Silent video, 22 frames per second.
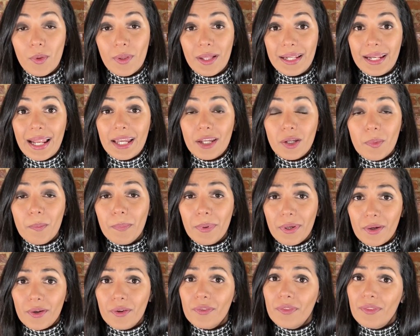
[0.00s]
and I
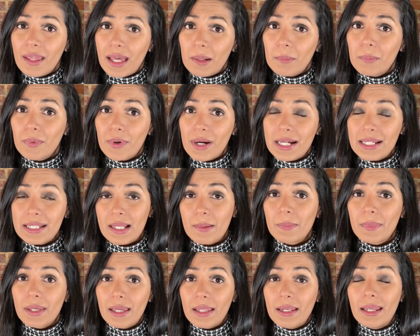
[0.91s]
compare that price
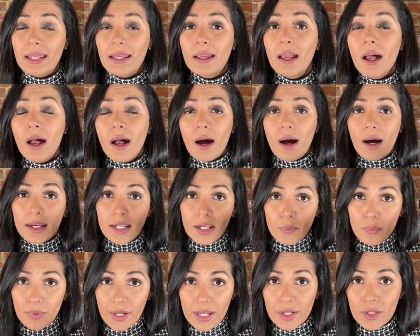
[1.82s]
I'm getting on a
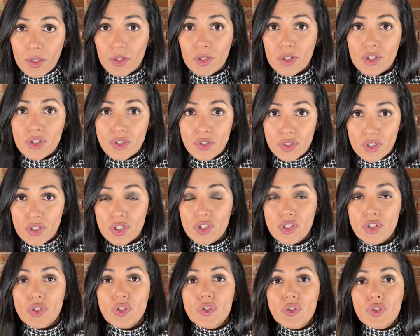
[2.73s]
regular
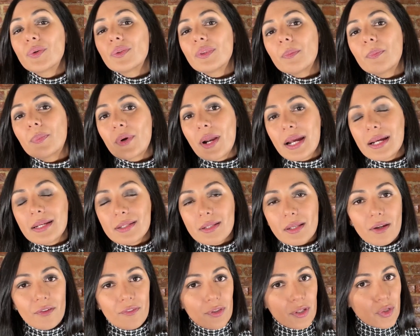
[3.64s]
search to the price
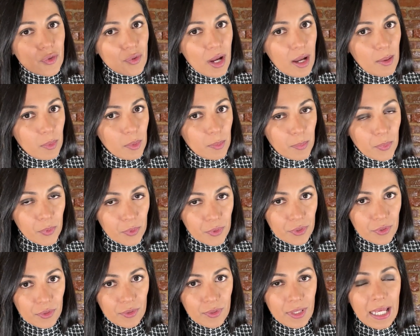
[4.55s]
of the travel
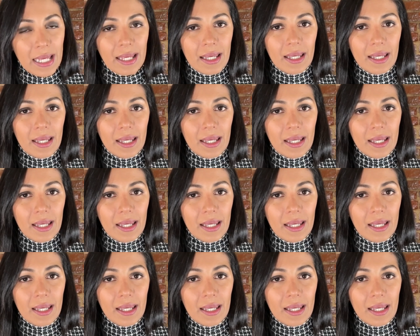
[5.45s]
portal.